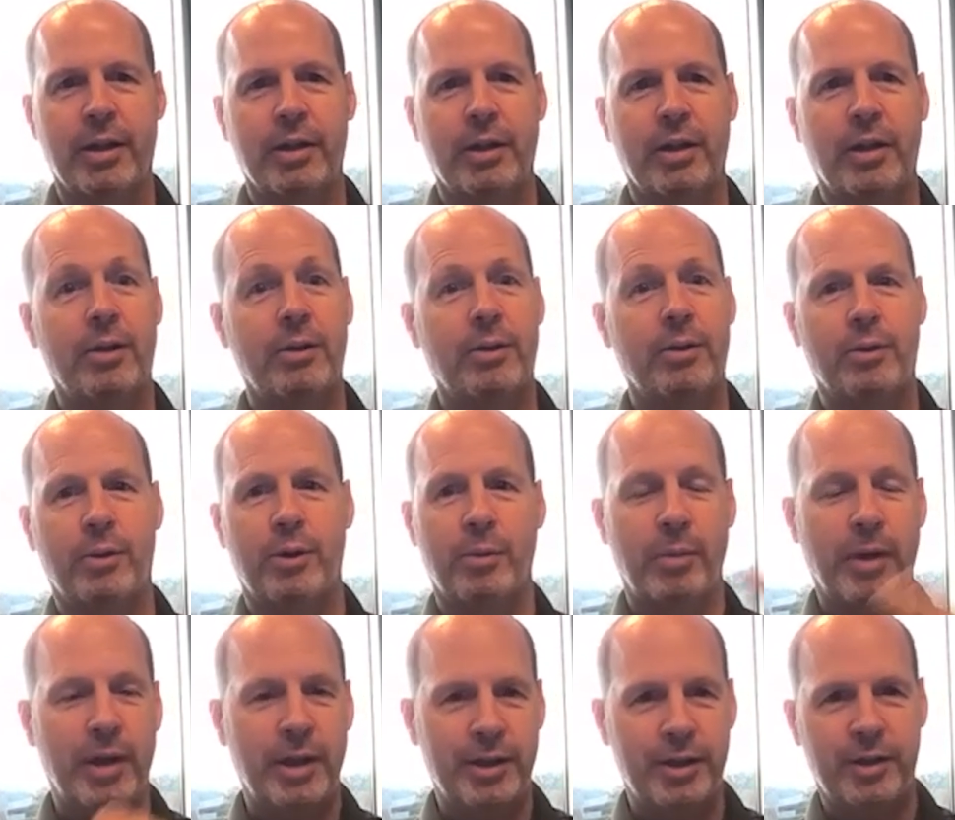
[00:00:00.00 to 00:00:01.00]
Now we're
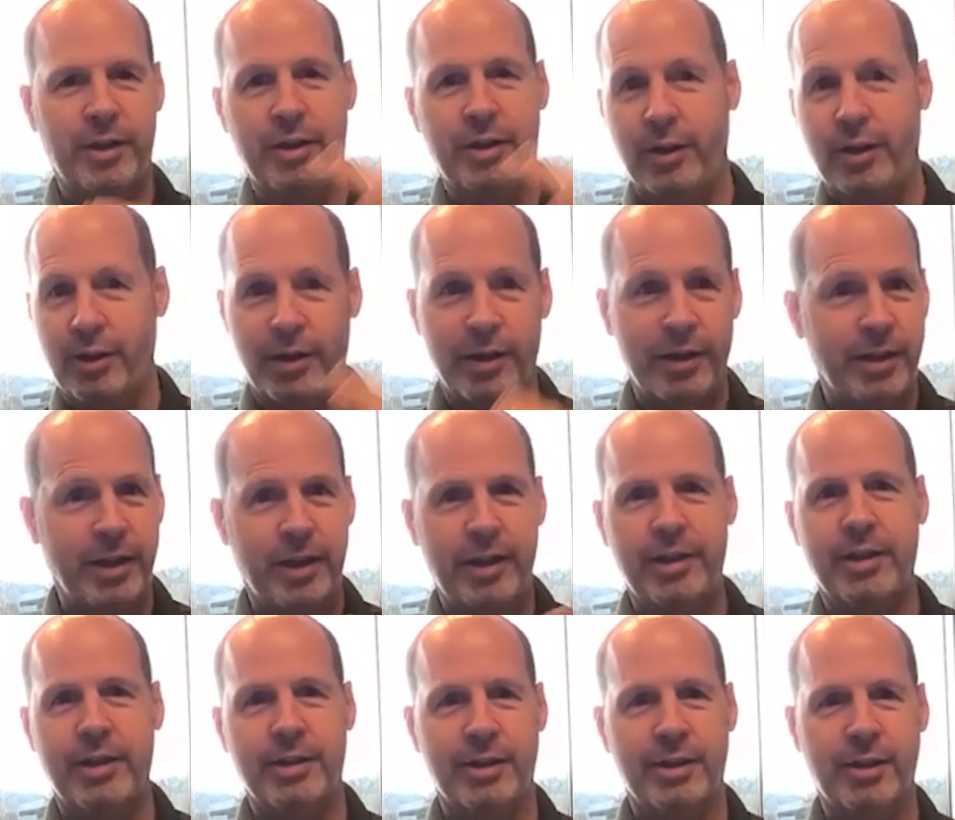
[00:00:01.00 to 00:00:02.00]
measuring the
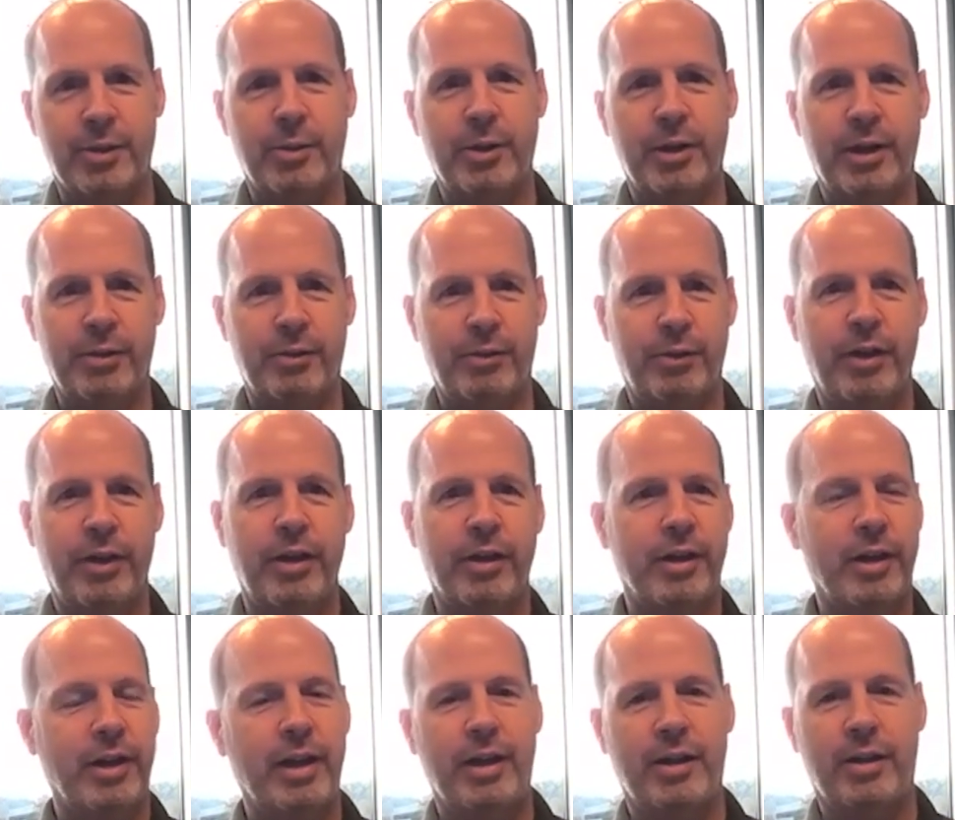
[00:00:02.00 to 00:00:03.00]
orientation so we can figure
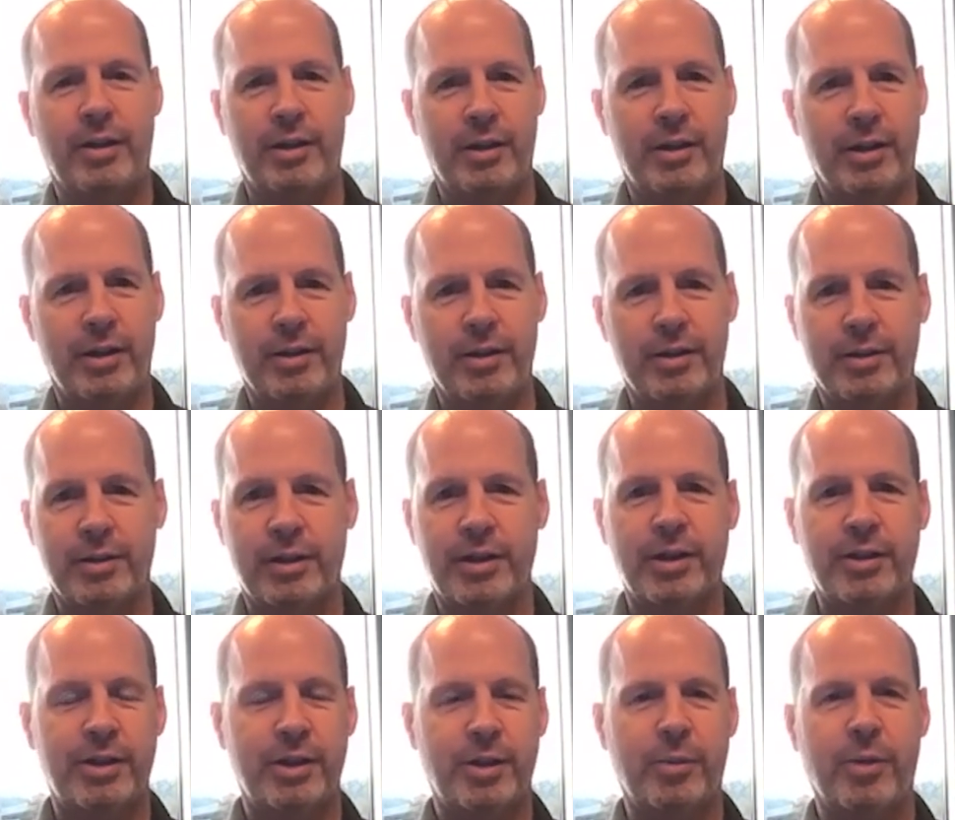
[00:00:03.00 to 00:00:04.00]
it out in our
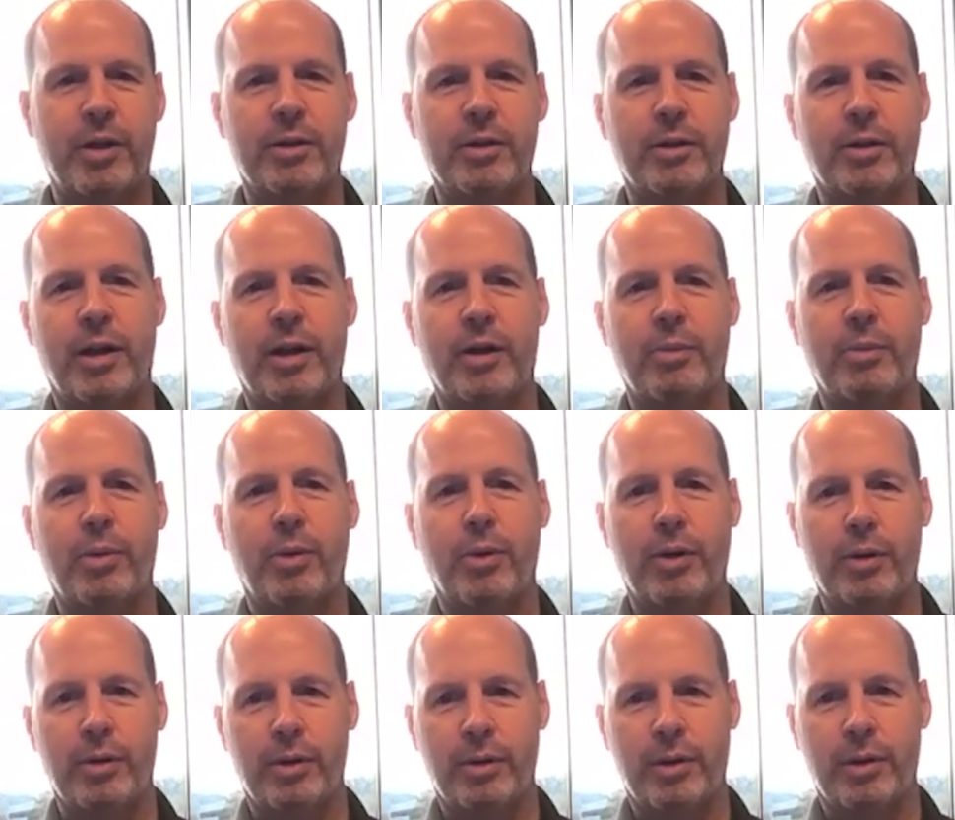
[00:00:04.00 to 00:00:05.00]
system. Our cryo
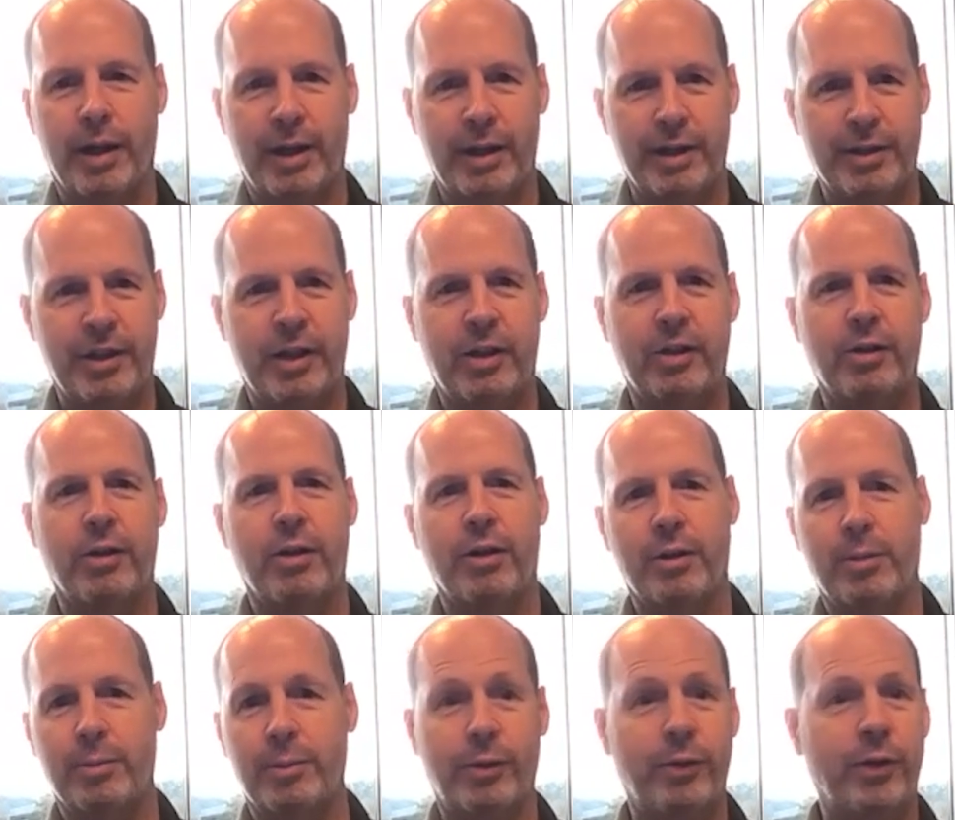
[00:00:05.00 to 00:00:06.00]
portal has
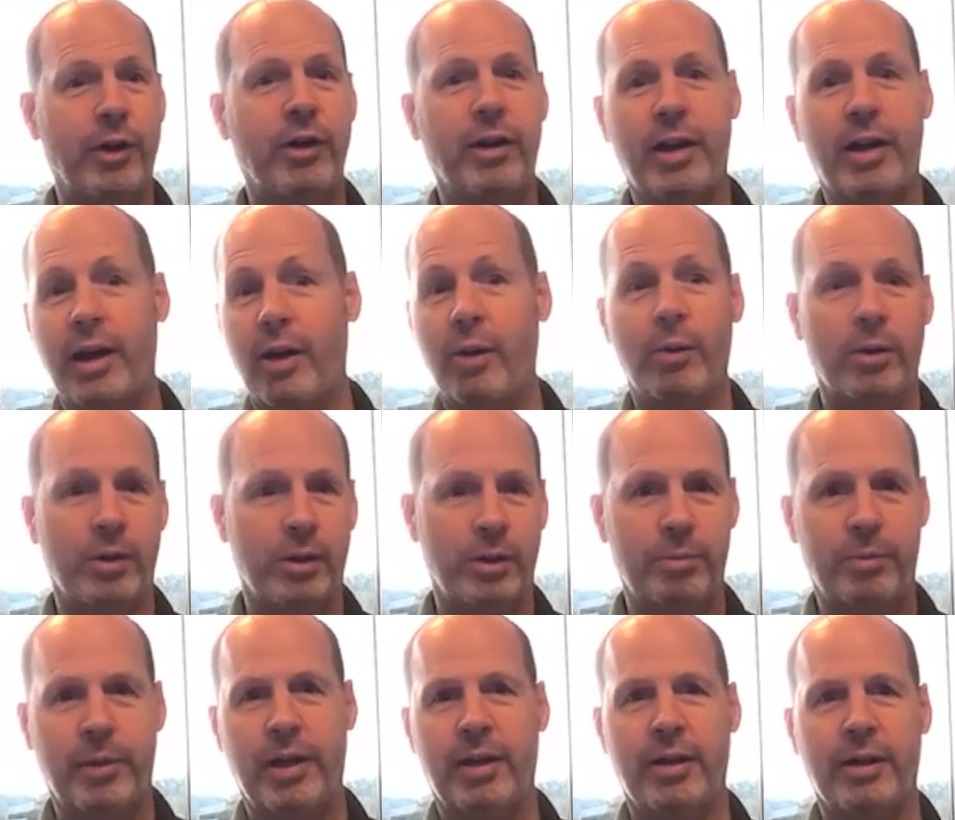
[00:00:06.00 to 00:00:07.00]
algorithms figuring out will it
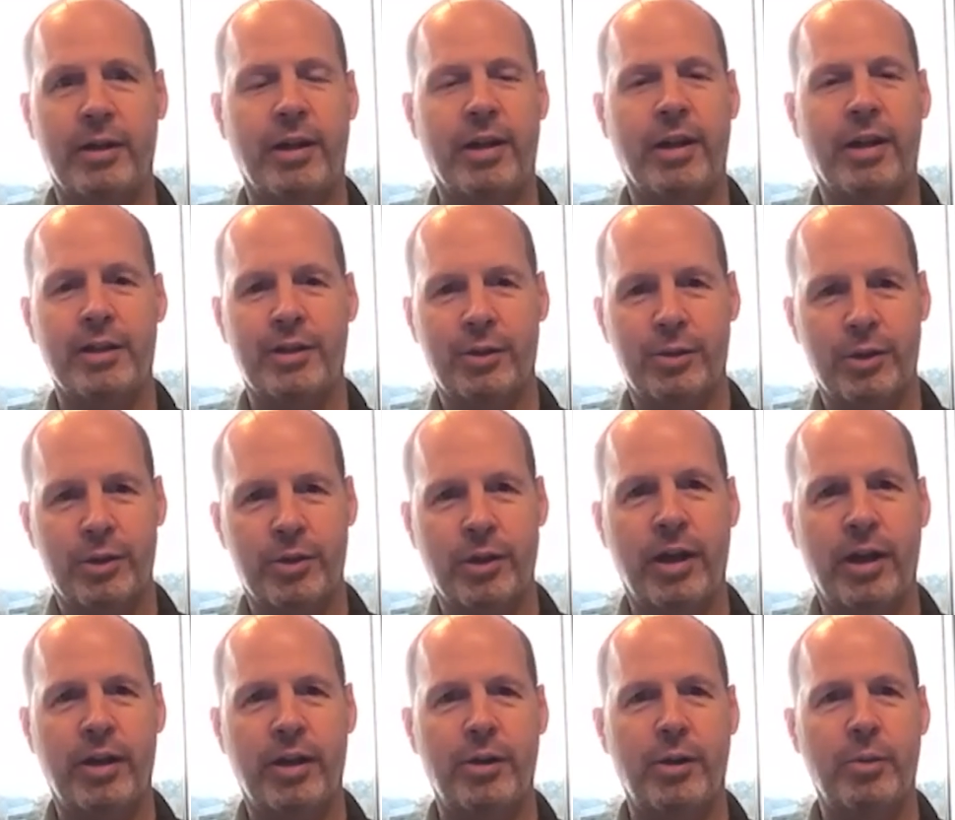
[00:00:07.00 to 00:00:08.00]
make it or not. So we're
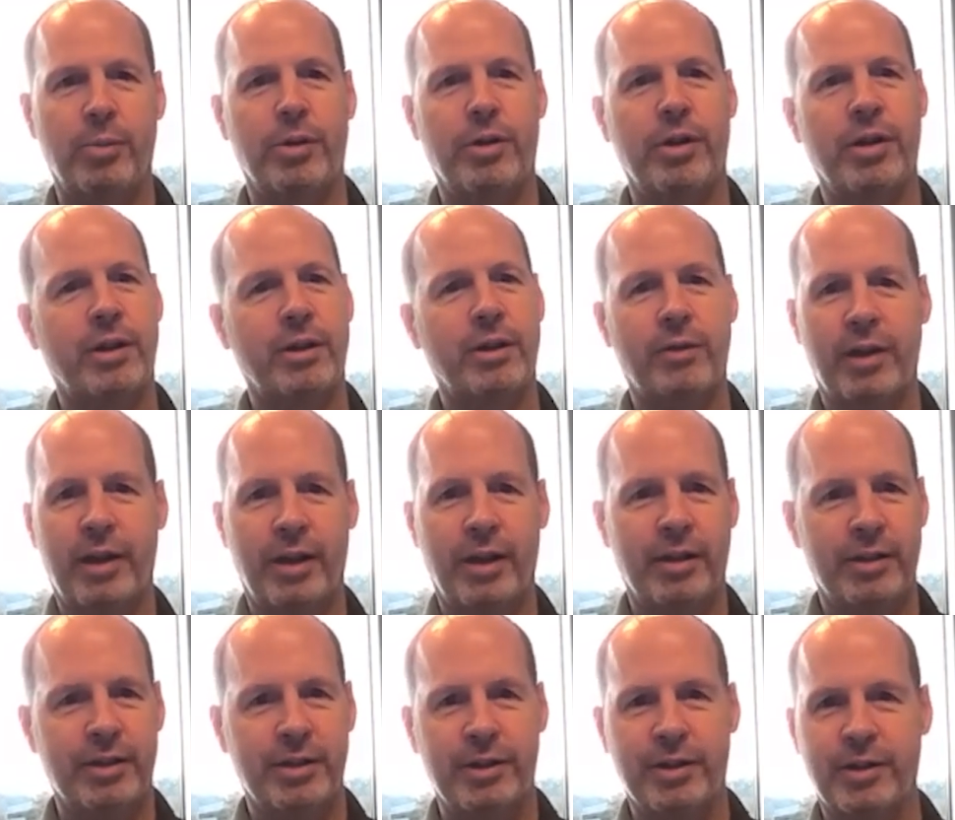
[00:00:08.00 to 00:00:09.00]
trying to do predictive
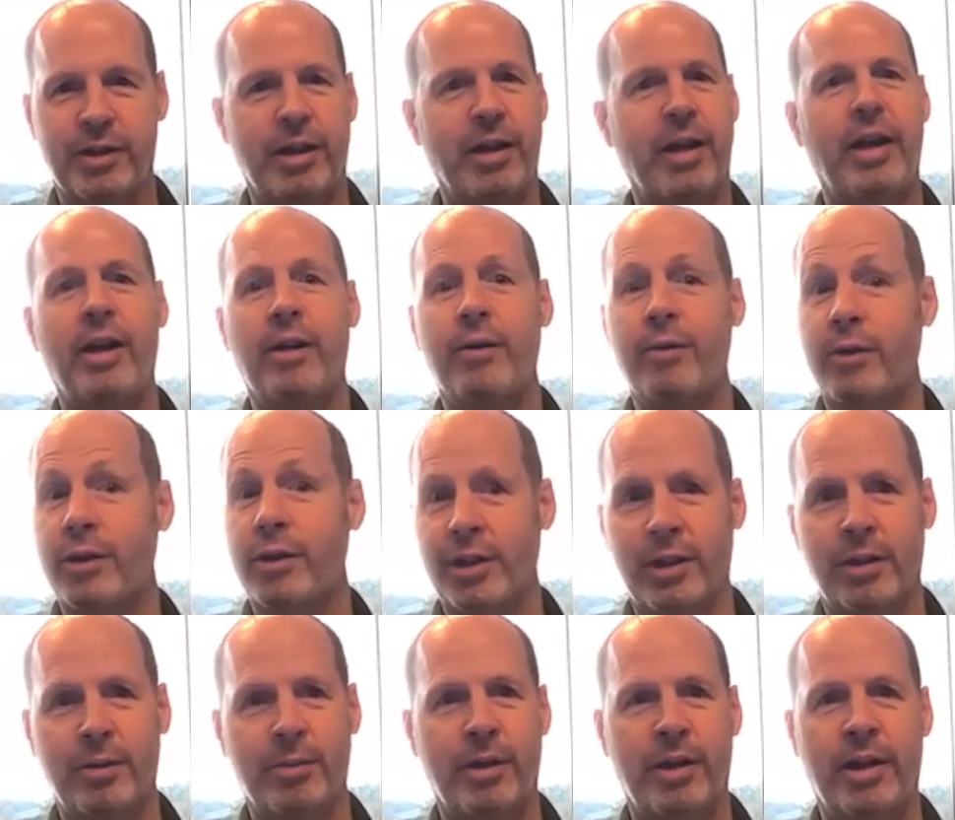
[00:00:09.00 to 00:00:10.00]
analysis on every
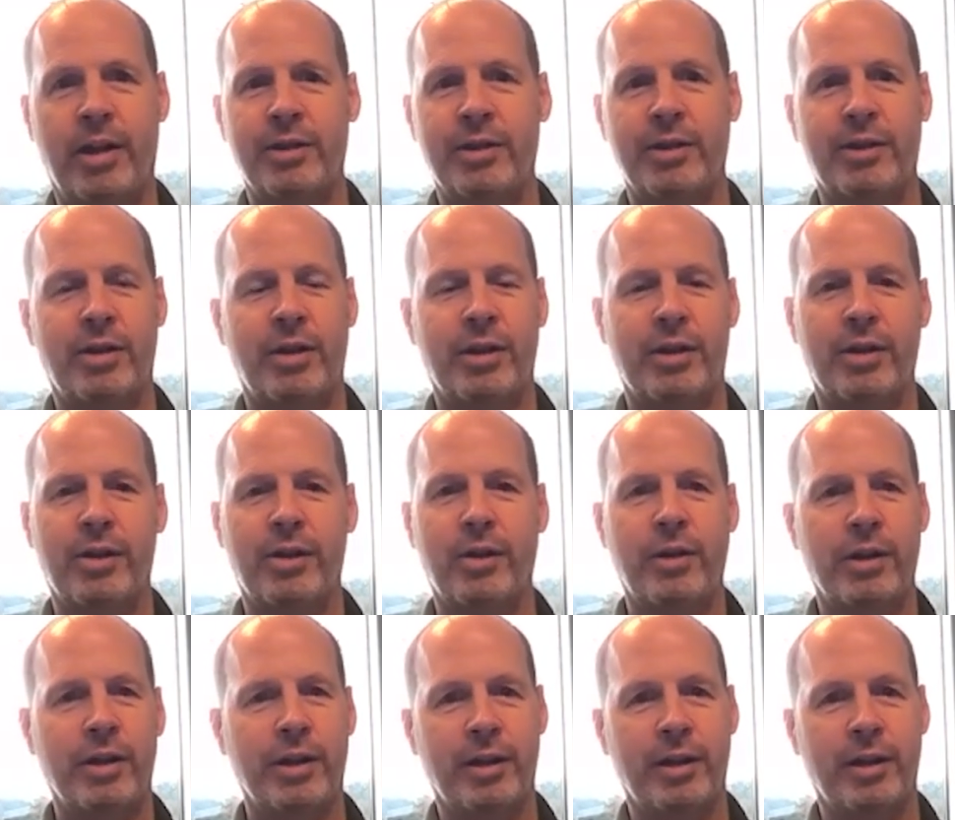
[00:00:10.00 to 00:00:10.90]
shipment as they're ongoing.